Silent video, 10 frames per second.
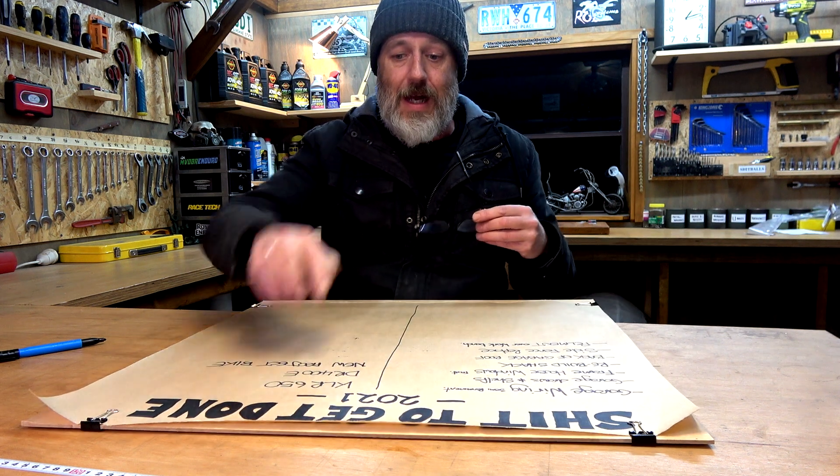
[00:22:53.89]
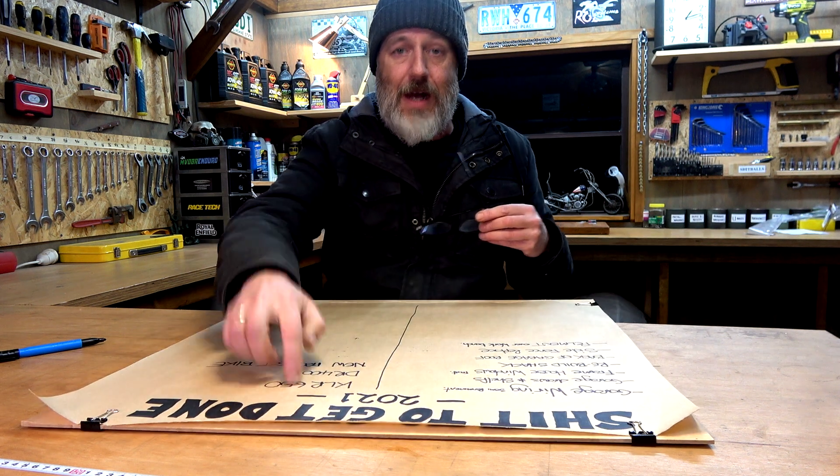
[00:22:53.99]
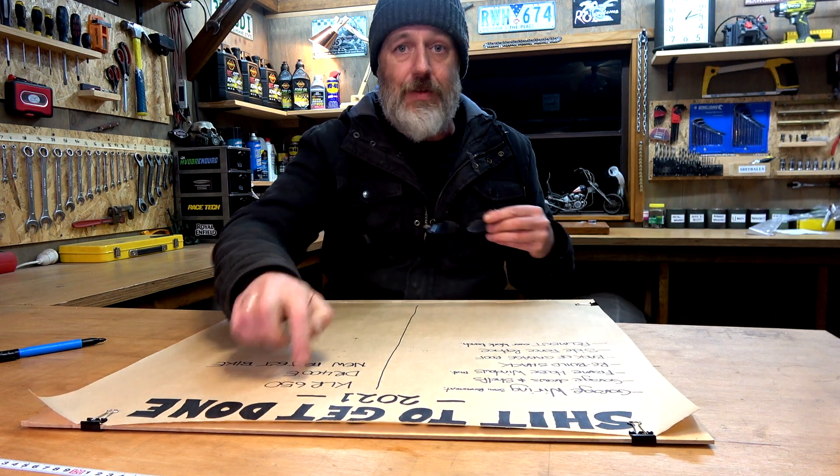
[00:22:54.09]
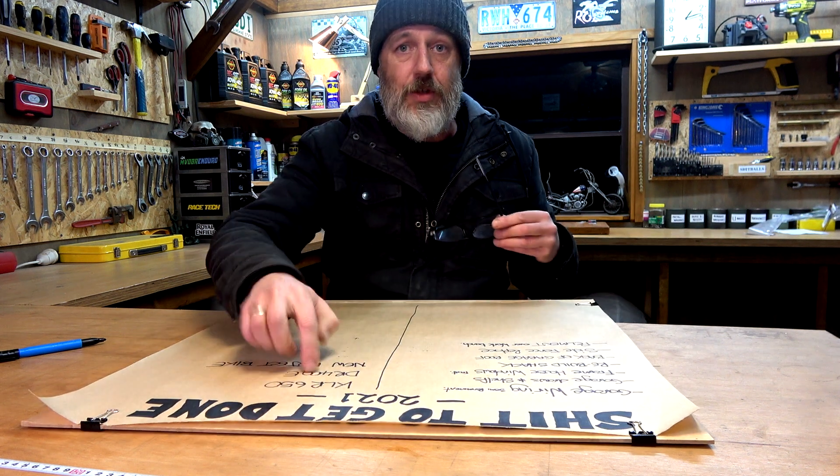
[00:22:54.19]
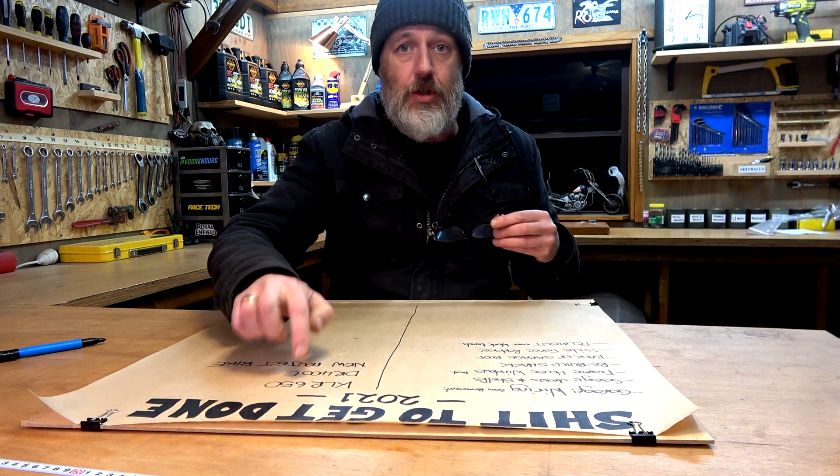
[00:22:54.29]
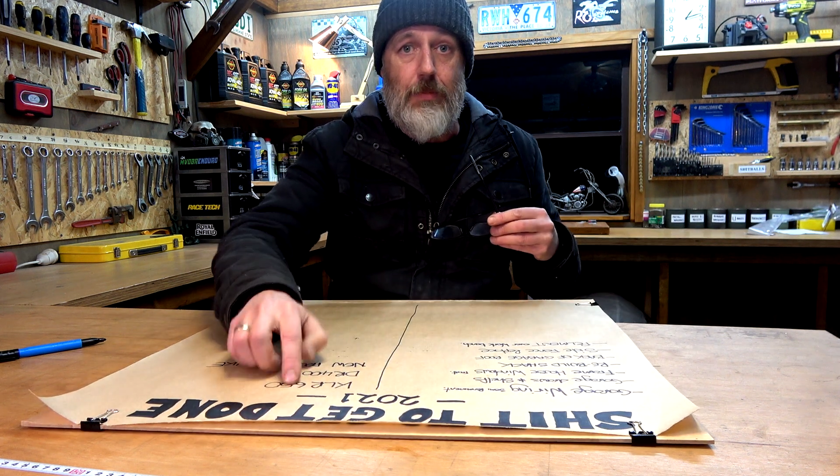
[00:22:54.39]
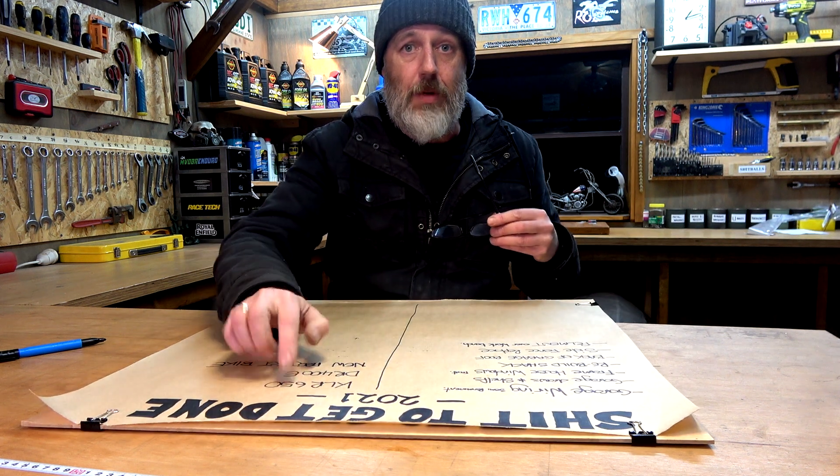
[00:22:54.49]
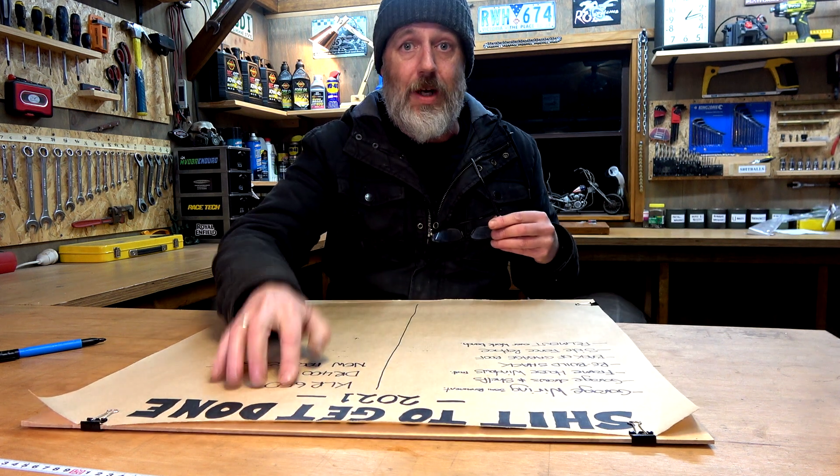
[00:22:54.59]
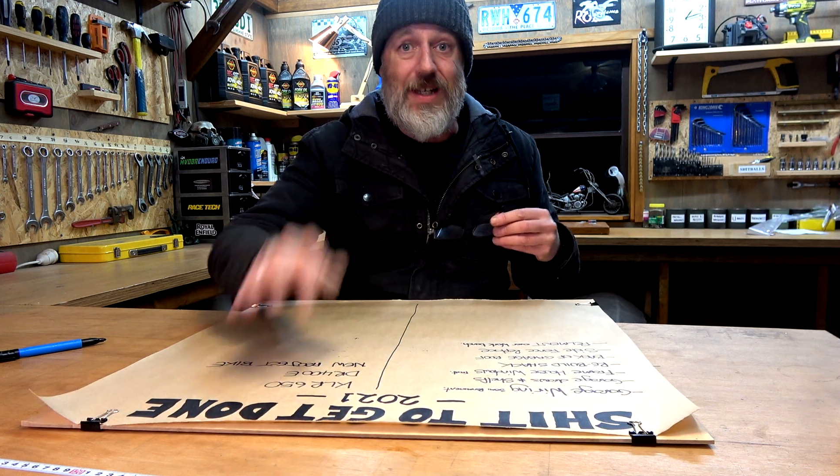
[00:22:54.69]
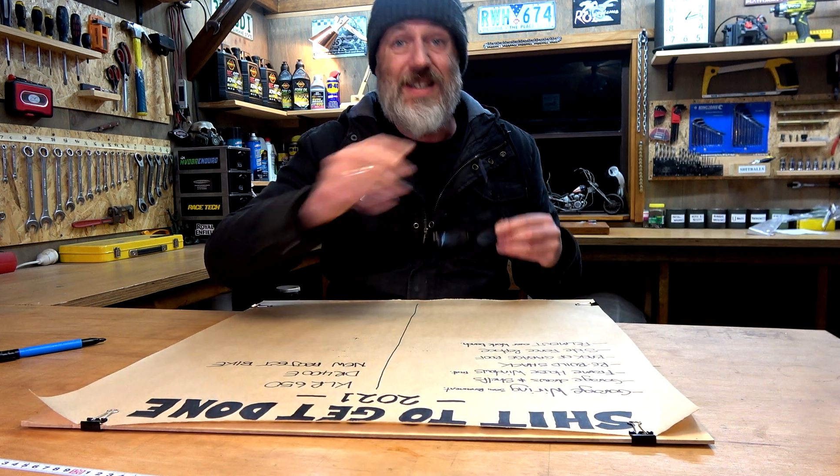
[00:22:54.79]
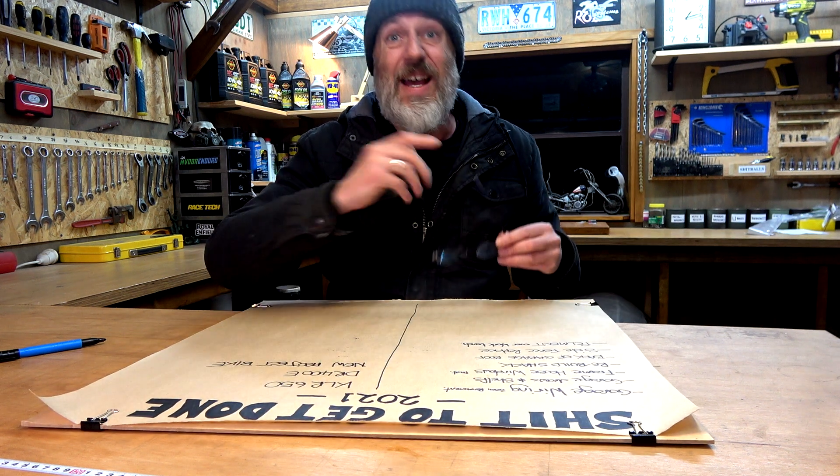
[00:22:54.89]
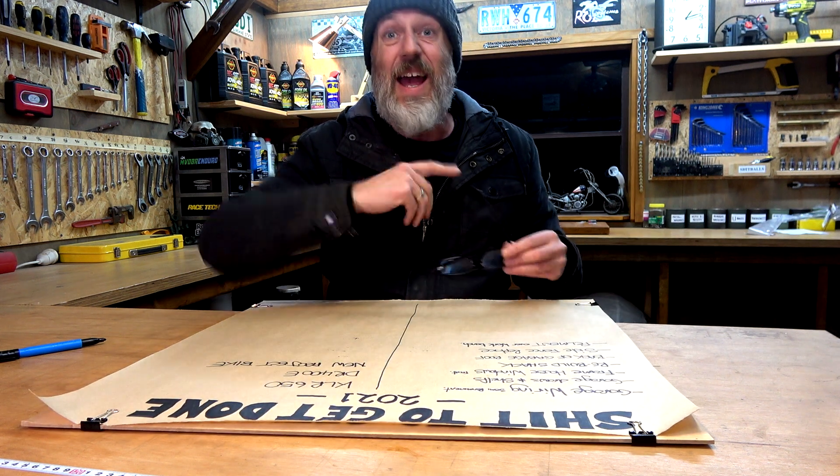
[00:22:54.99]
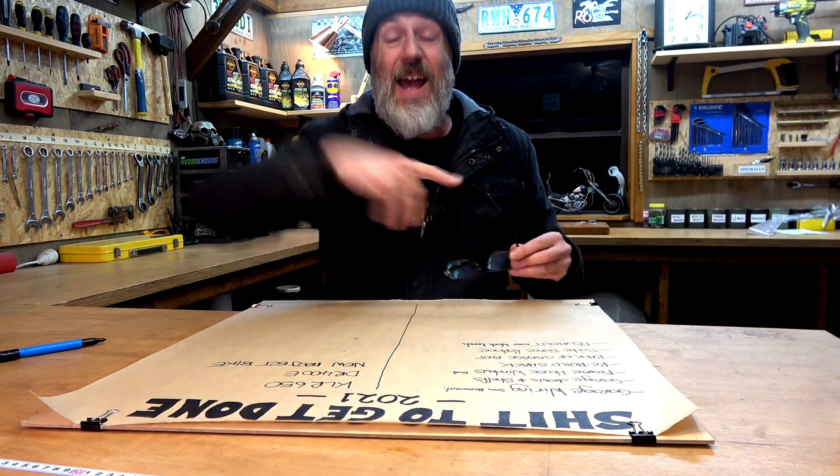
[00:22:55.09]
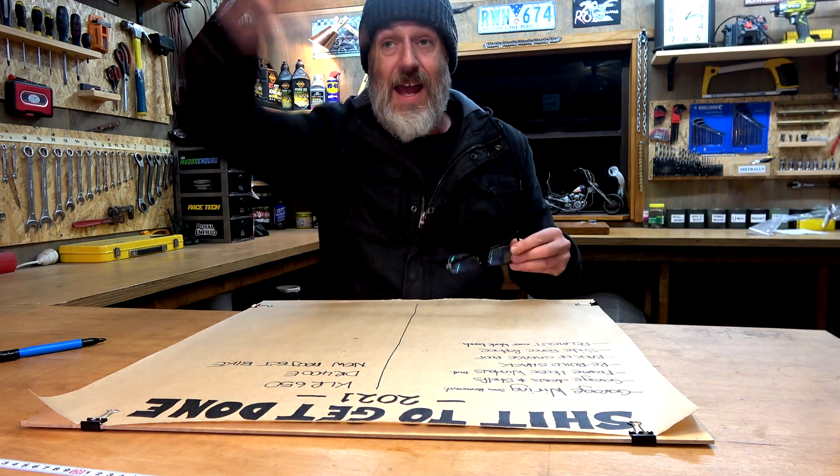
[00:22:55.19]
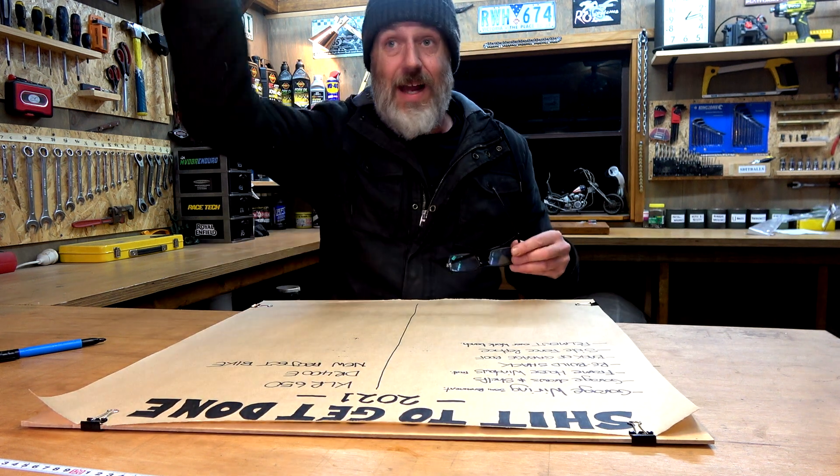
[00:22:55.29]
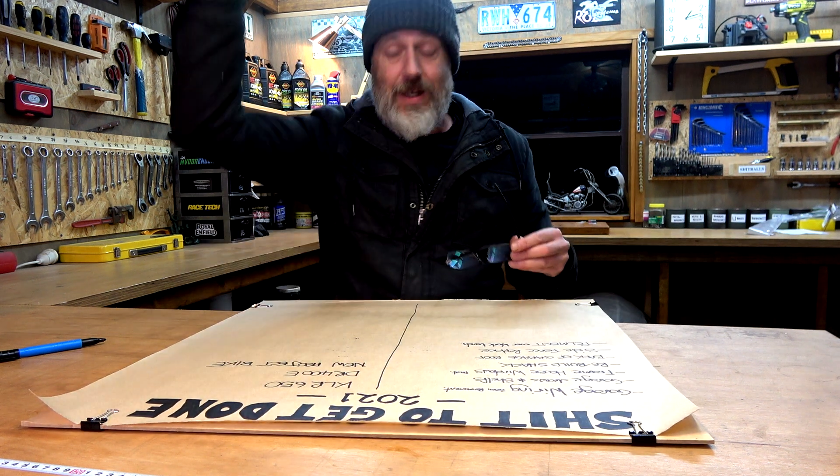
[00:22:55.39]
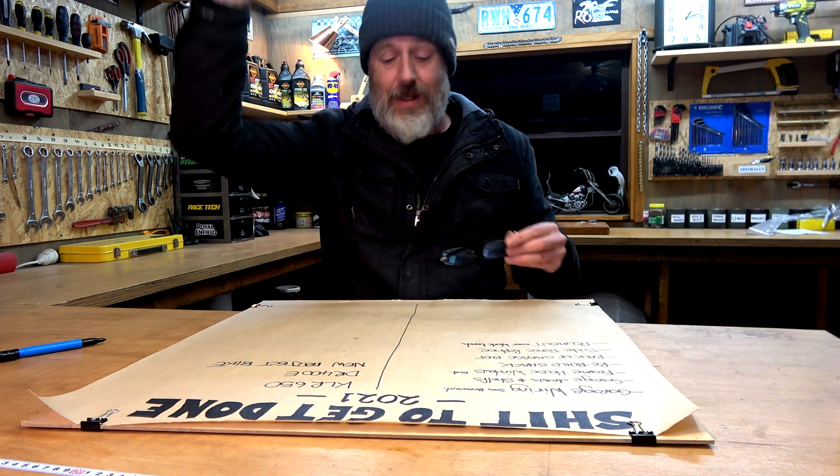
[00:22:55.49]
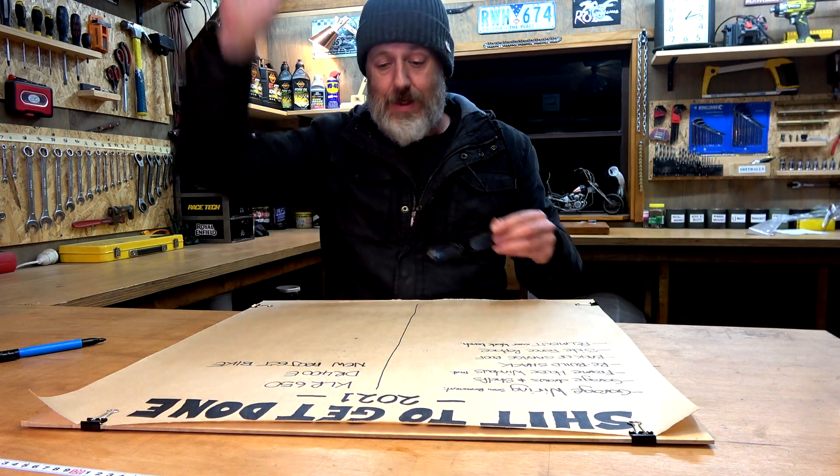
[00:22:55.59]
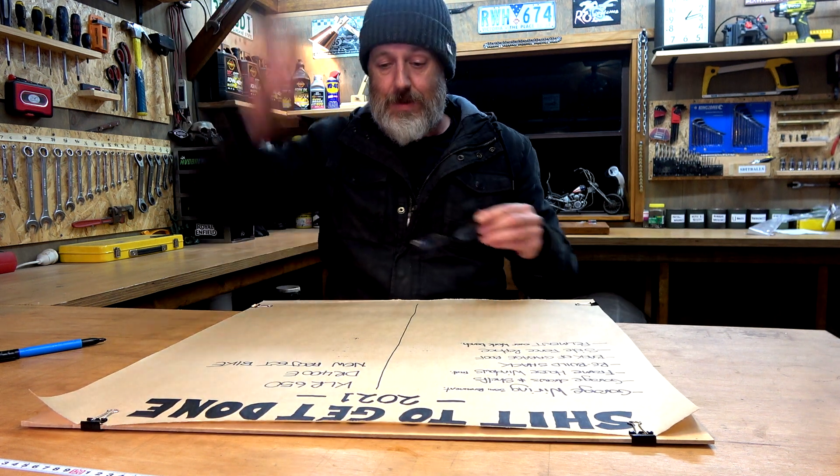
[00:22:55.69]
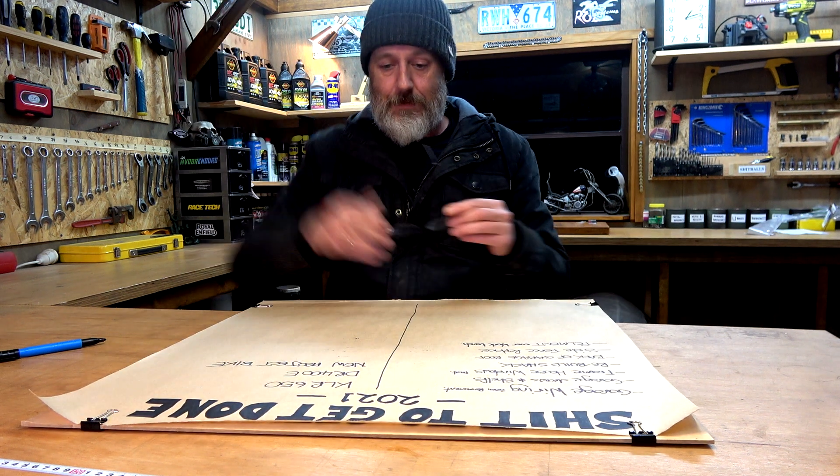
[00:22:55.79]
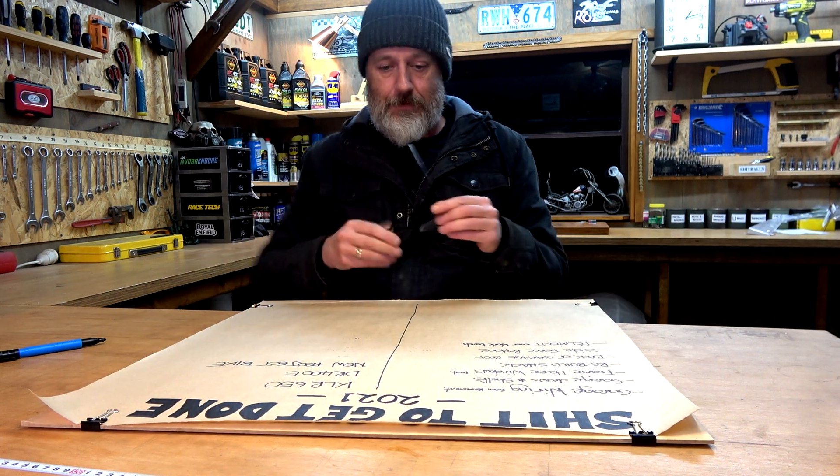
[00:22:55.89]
other two bikes out of here.